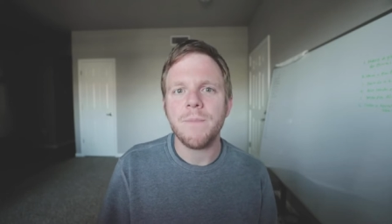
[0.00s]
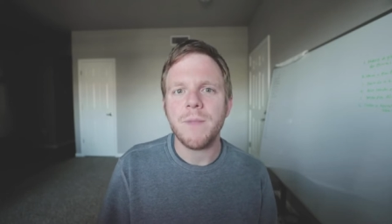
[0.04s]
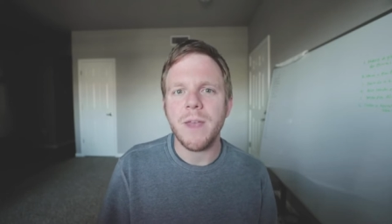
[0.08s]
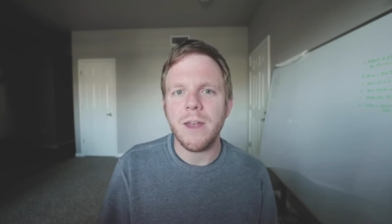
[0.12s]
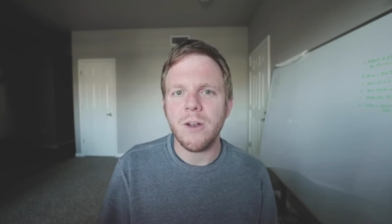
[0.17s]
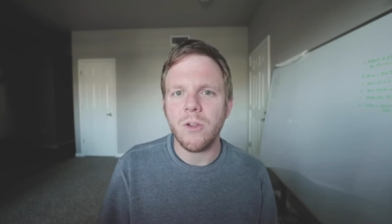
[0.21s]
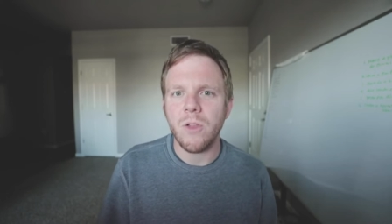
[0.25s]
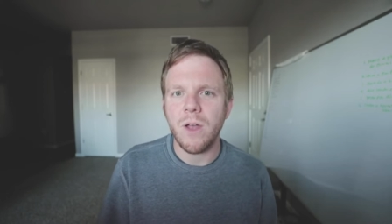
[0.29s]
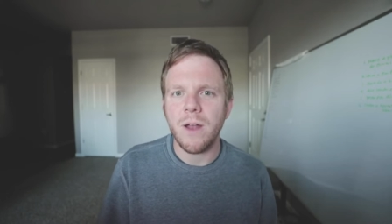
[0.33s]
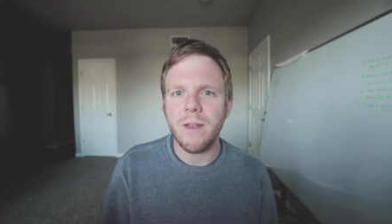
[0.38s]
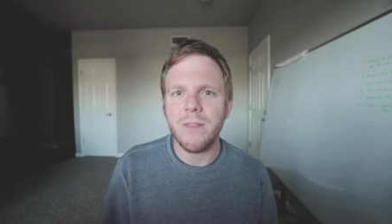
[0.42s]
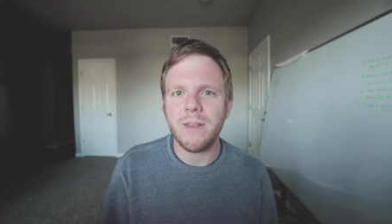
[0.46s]

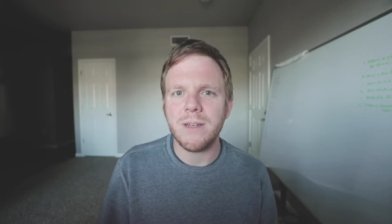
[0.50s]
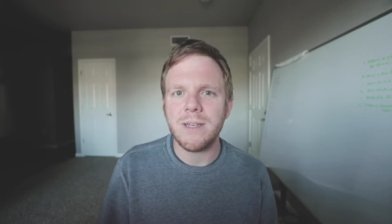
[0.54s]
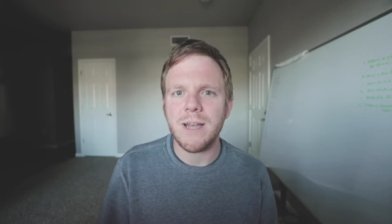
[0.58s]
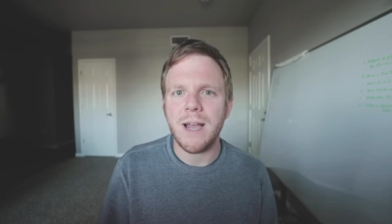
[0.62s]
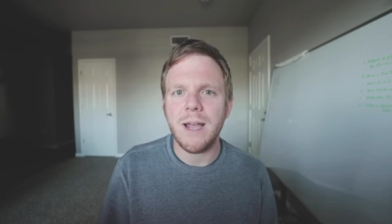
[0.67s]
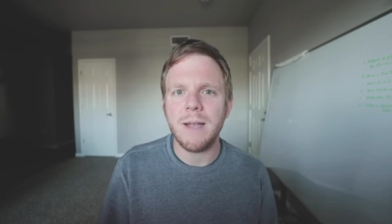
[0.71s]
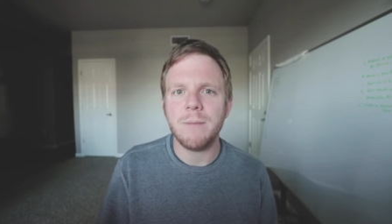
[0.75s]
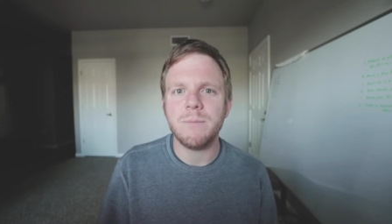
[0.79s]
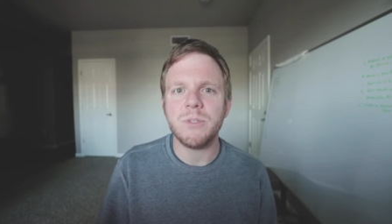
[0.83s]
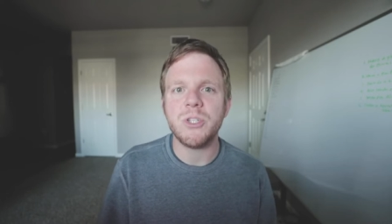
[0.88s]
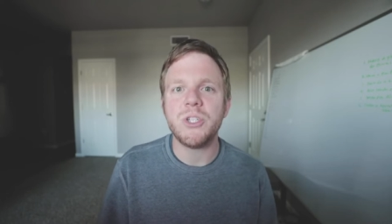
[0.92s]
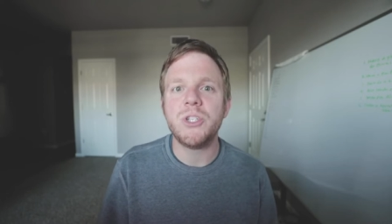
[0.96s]
and a lot of the
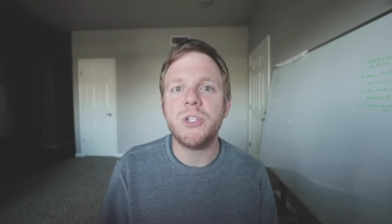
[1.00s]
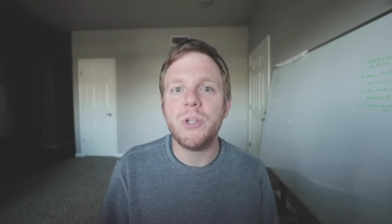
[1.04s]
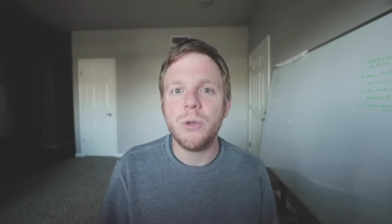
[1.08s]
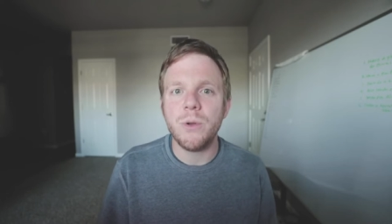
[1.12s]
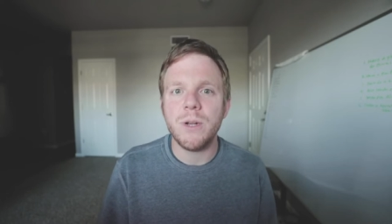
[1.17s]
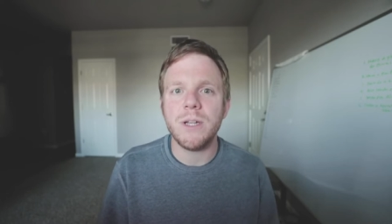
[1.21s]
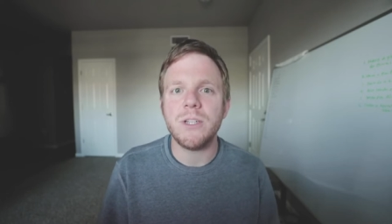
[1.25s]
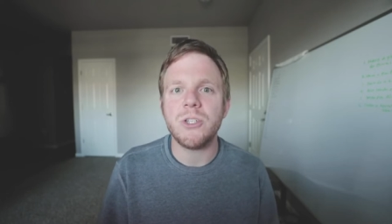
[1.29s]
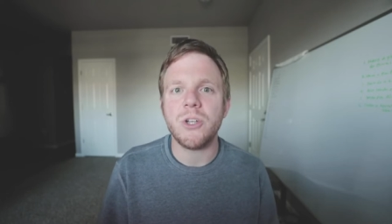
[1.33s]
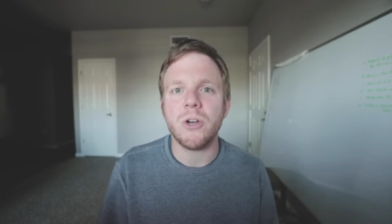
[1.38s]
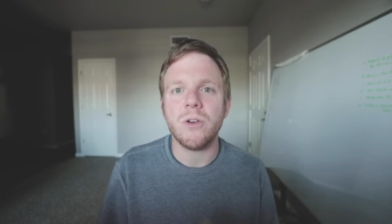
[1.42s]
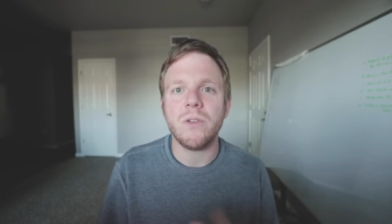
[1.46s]
times,
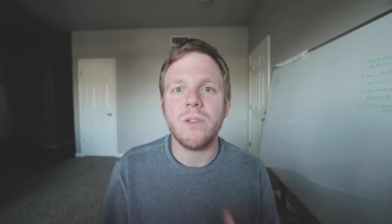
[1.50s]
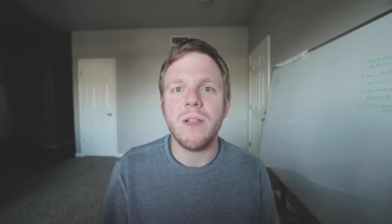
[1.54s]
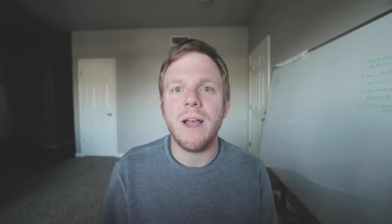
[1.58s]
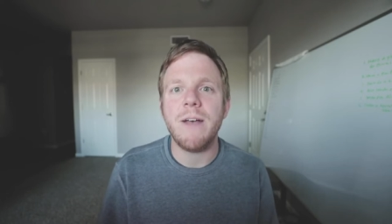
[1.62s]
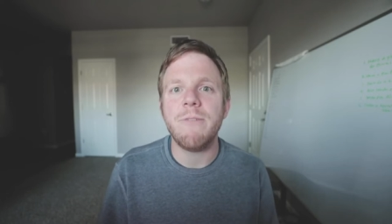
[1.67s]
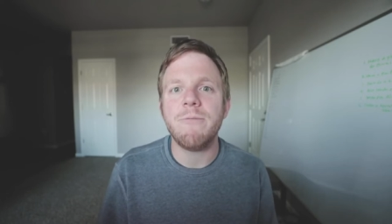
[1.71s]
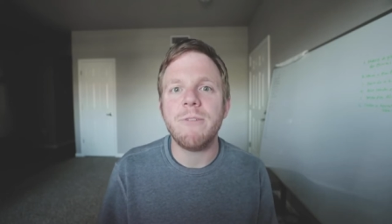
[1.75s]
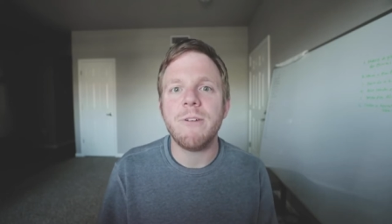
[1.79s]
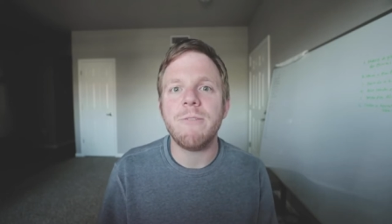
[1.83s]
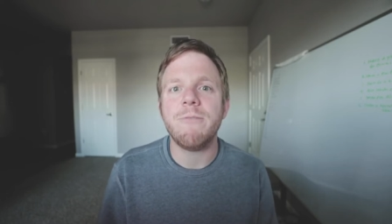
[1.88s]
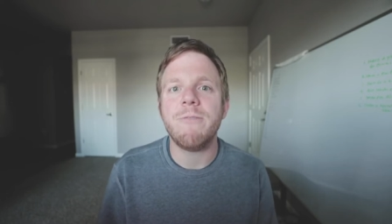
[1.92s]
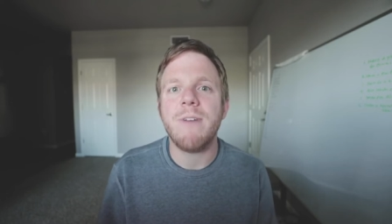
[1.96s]
students are
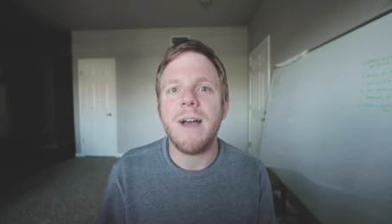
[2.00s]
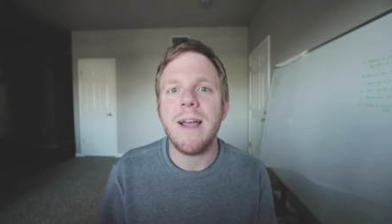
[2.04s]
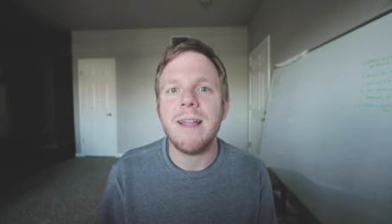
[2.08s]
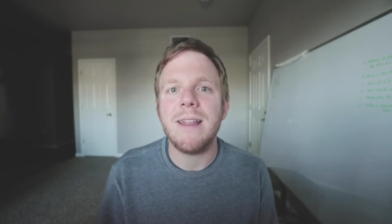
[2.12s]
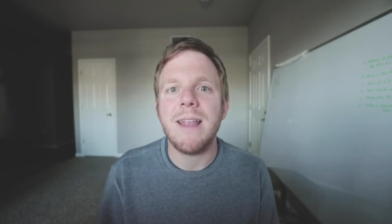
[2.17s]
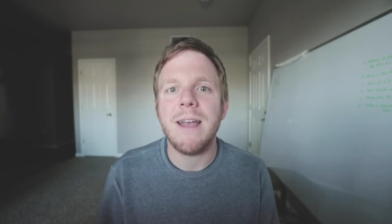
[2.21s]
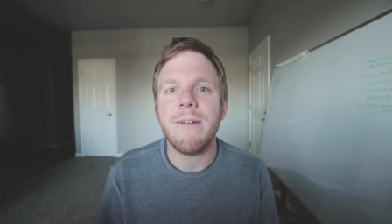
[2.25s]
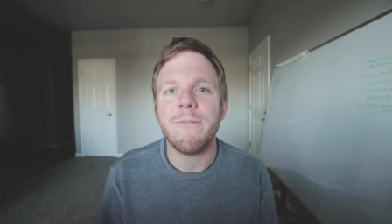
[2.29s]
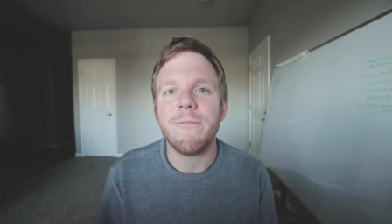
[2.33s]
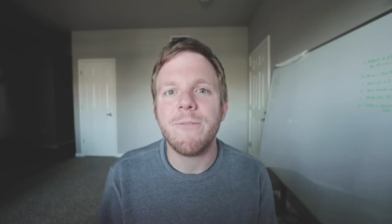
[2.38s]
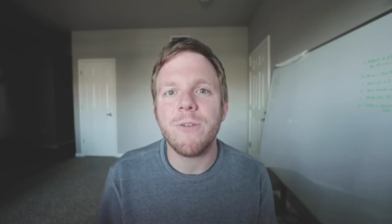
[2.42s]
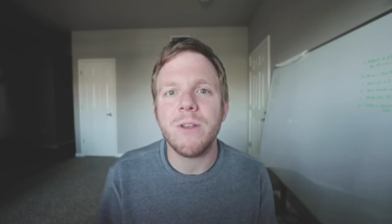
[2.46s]
left to
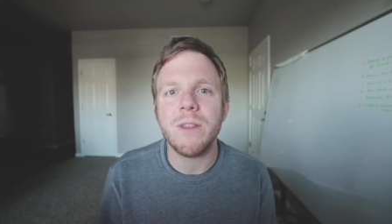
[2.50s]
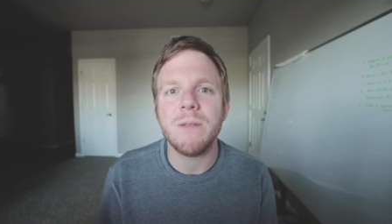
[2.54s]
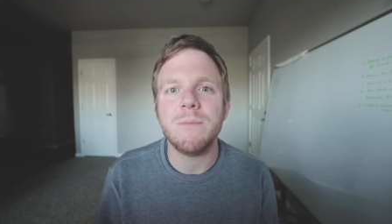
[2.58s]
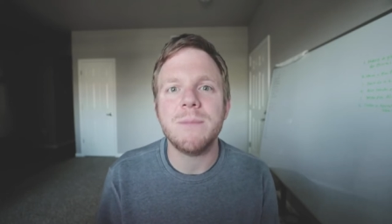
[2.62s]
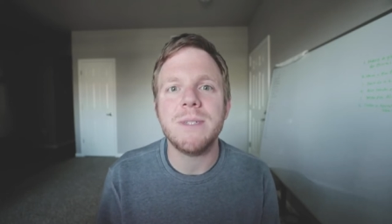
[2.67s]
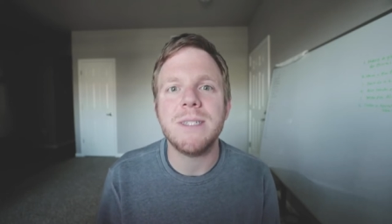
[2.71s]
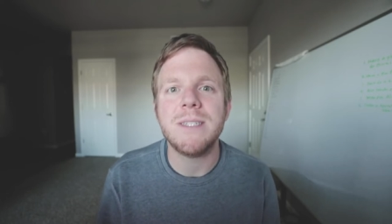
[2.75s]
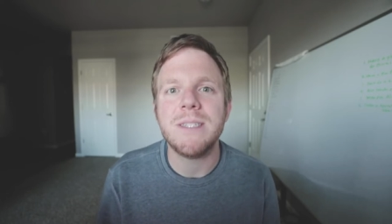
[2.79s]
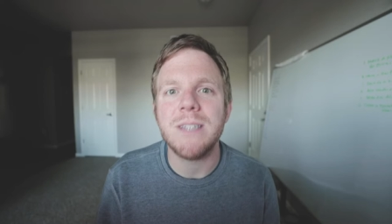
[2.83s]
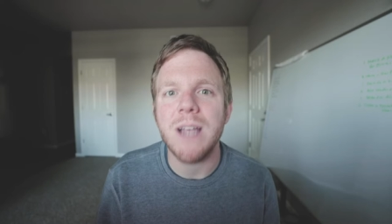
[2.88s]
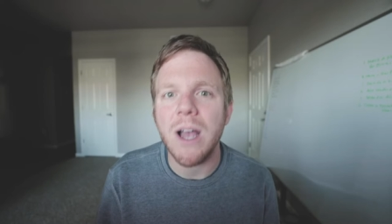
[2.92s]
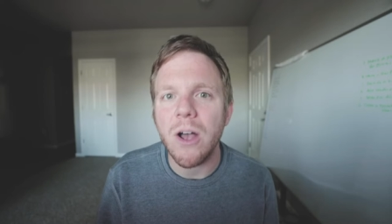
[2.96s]
find that for
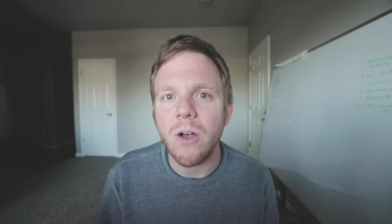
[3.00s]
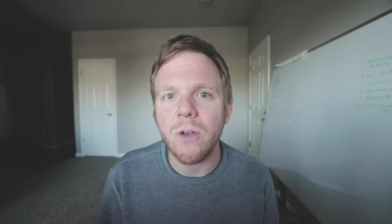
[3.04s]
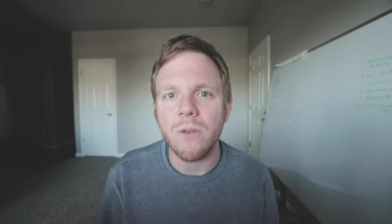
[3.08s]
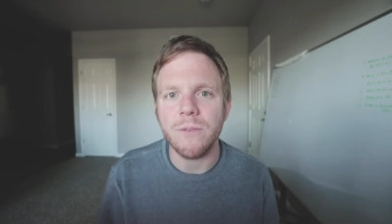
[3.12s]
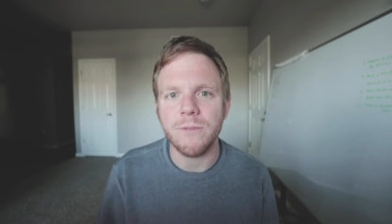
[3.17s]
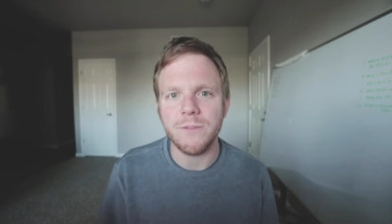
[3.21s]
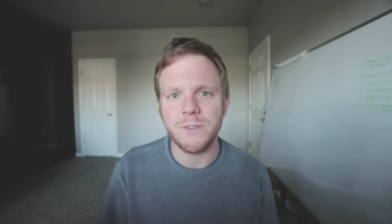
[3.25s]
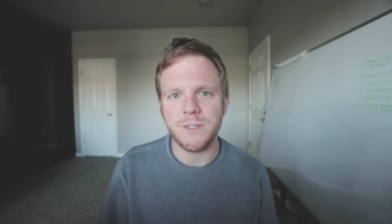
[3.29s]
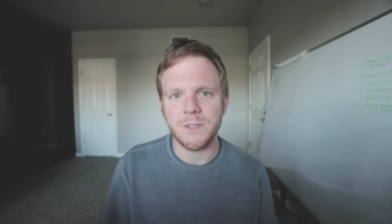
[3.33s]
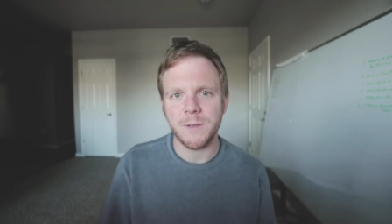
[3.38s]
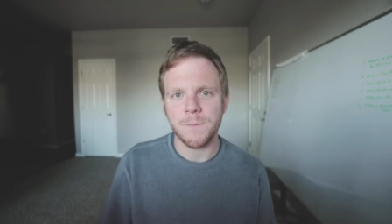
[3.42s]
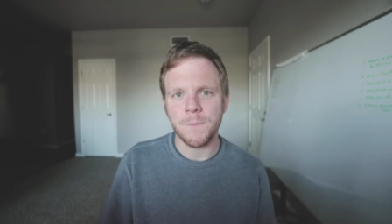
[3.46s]

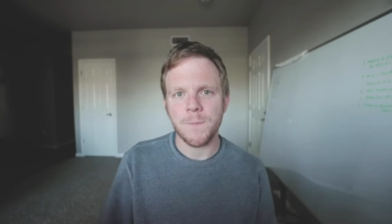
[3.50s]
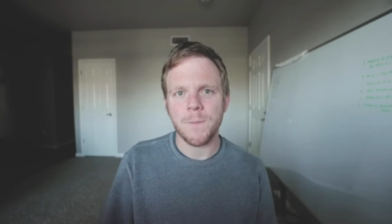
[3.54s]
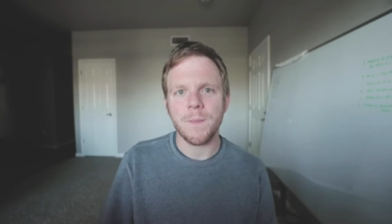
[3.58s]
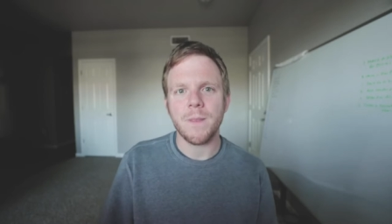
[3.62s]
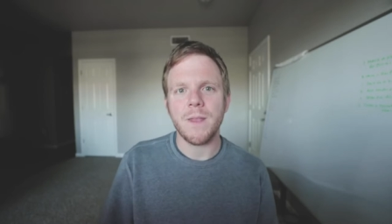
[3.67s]
themselves.